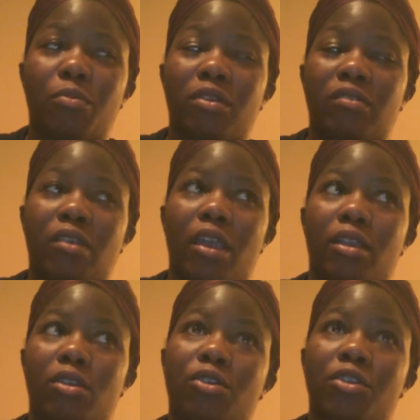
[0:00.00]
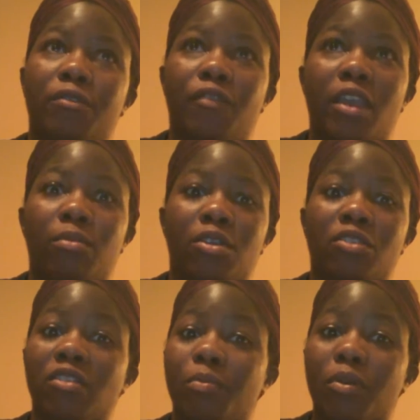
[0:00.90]
But it's like, oh, you're family,
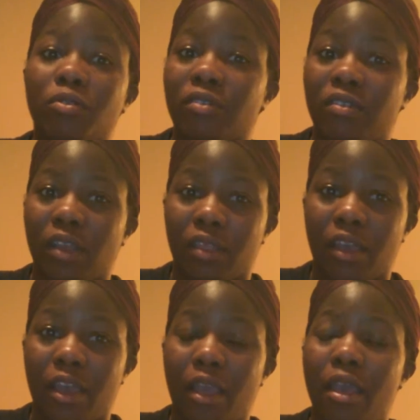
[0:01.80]
you're supposed to say that.